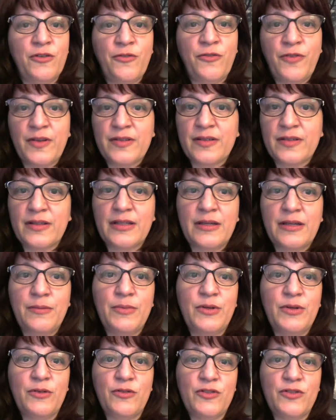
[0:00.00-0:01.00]
physically
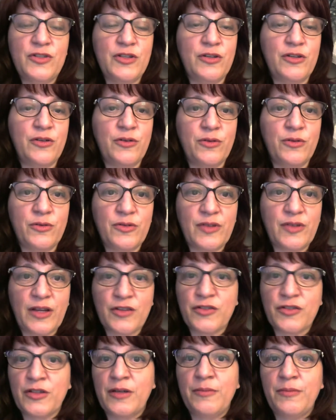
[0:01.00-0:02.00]
abused you,
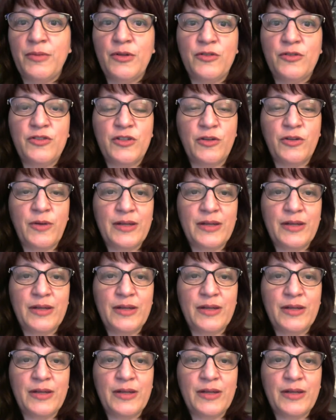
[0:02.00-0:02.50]
sexually abused you,